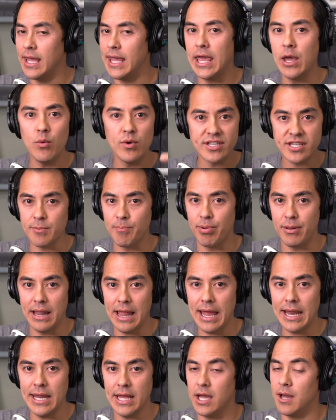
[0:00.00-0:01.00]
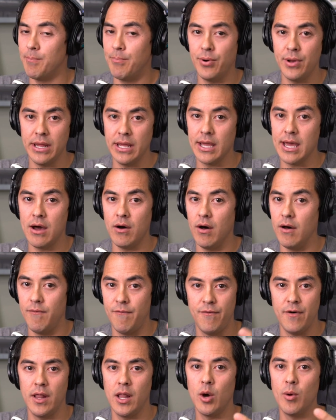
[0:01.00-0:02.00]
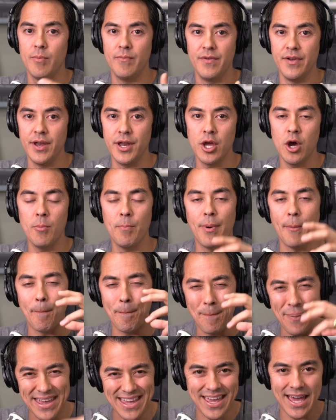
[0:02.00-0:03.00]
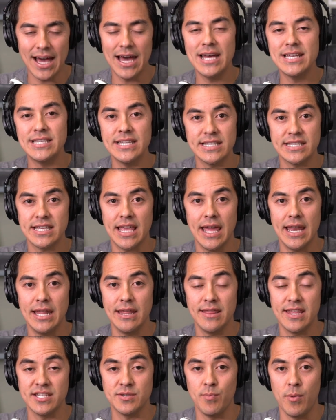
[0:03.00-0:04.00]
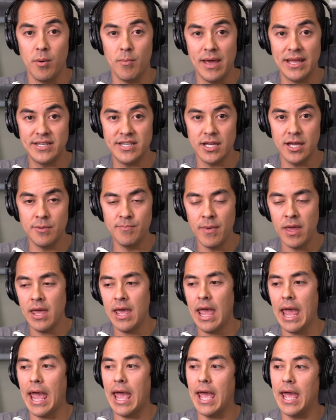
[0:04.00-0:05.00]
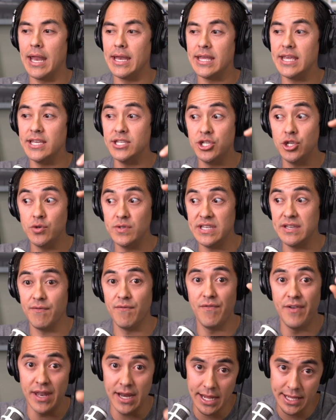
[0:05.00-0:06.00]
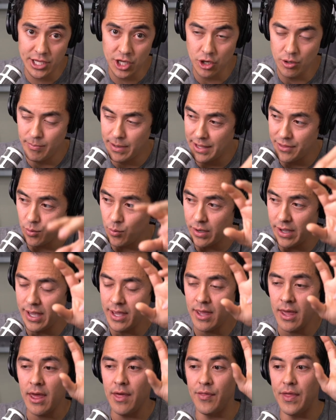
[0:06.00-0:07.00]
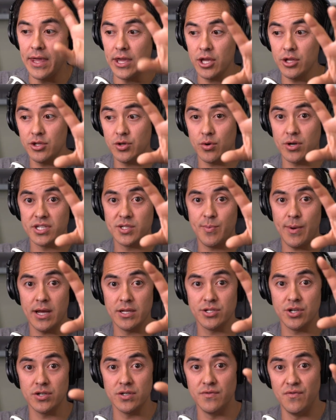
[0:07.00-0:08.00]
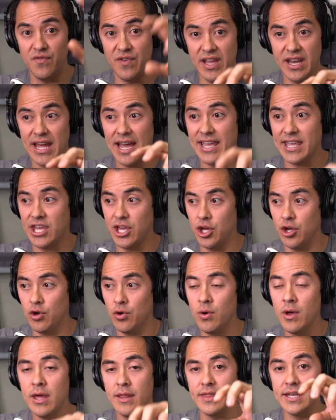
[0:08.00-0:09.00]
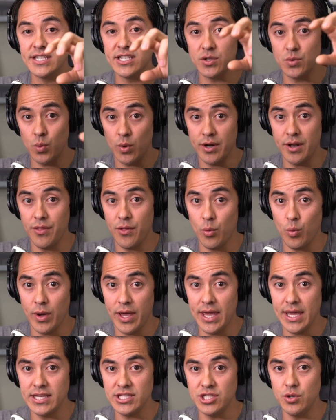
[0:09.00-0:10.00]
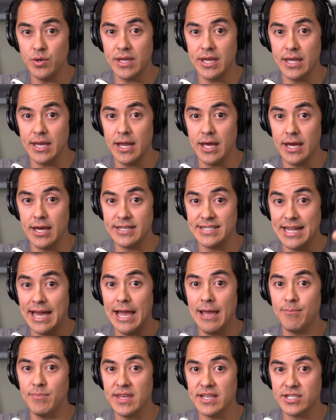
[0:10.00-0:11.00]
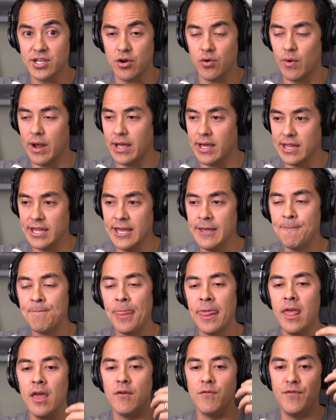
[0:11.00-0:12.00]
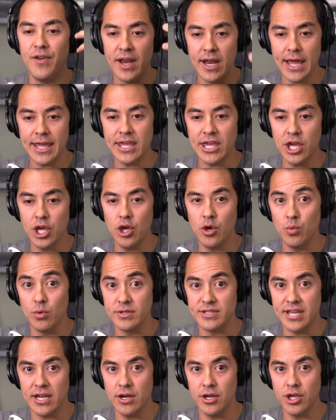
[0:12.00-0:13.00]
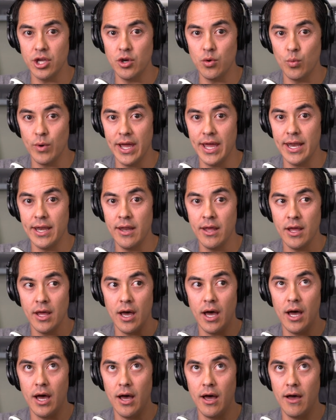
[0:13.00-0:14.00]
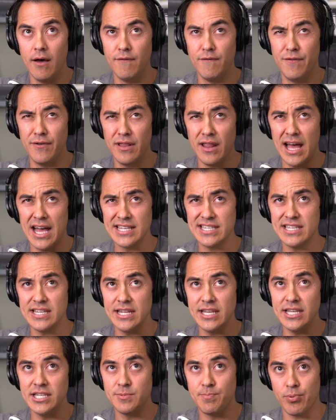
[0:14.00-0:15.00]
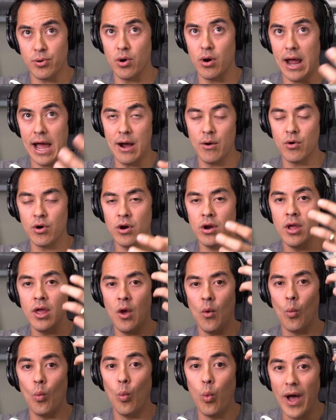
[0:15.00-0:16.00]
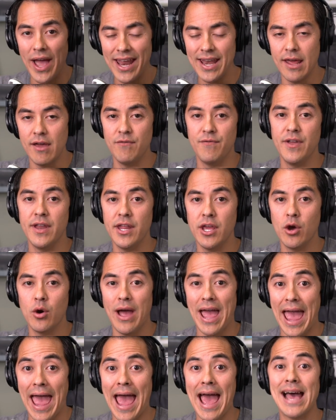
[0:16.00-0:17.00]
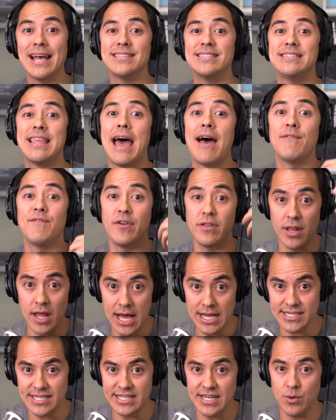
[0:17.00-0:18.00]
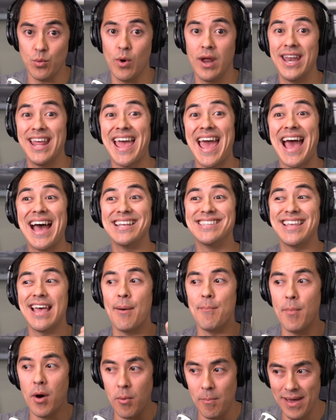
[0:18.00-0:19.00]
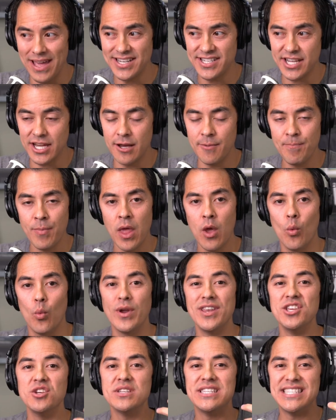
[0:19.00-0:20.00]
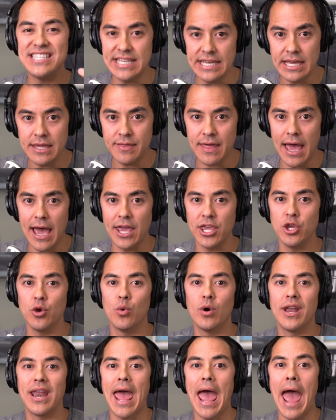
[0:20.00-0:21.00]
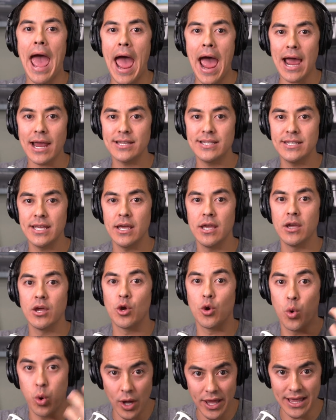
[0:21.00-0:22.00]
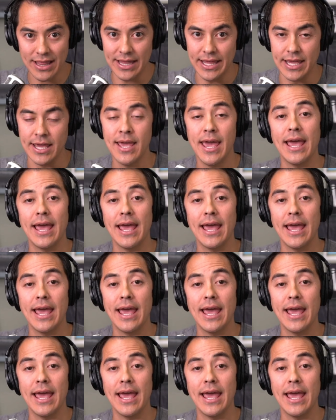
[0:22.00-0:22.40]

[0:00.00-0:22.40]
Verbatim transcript: He wasn't planning on putting out a follow up video, but because it's getting this momentum and he's using vidIQ, by the way, thank you to our sponsors, vidIQ. This is one of the ways you can uh, time this correctly. vidIQ will tell you when uh, velocities per hour, when a video has that velocity, when it has that momentum. When you see that, you want to act quickly.